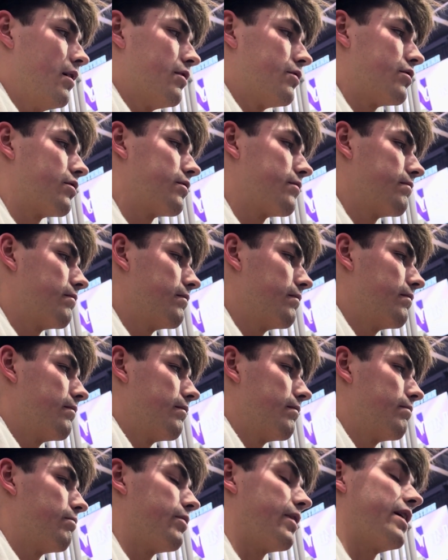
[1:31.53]
just
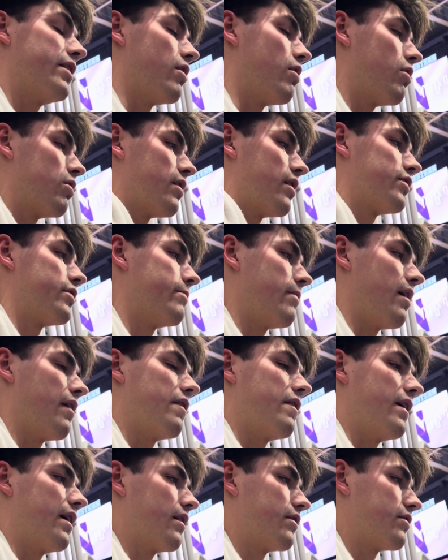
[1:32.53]
playing hard is the main
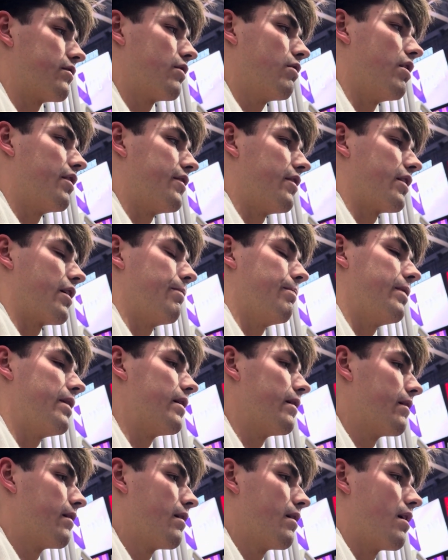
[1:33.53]
thing, is just go out there and
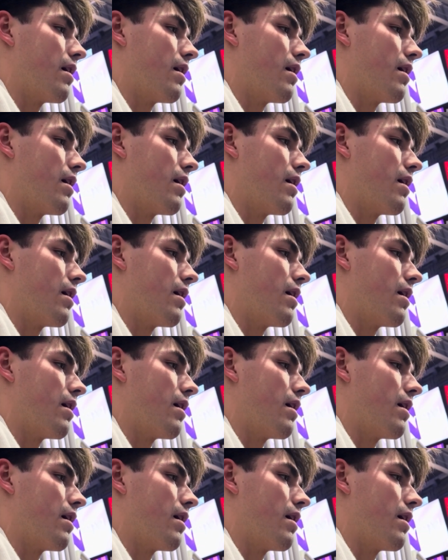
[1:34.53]
compete.